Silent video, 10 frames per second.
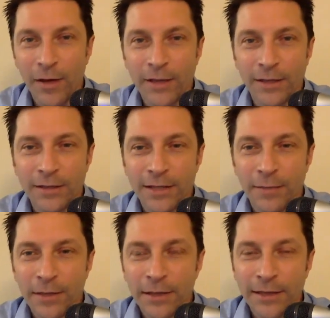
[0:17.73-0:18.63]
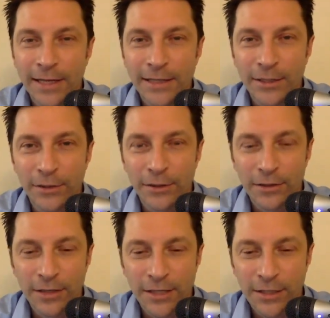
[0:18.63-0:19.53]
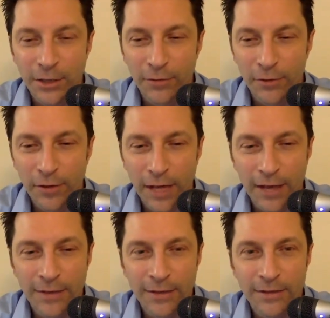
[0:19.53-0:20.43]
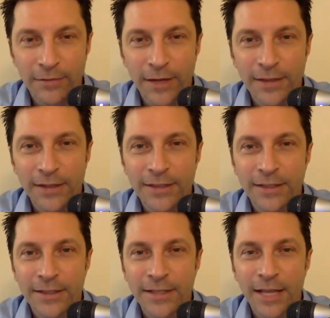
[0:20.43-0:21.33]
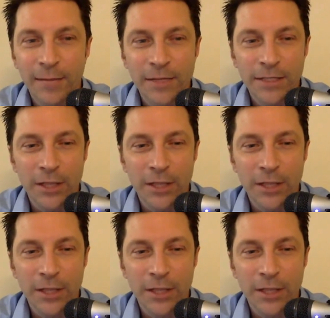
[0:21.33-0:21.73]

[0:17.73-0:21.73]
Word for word: I li- typically like to look these over and uh, divide these into segments.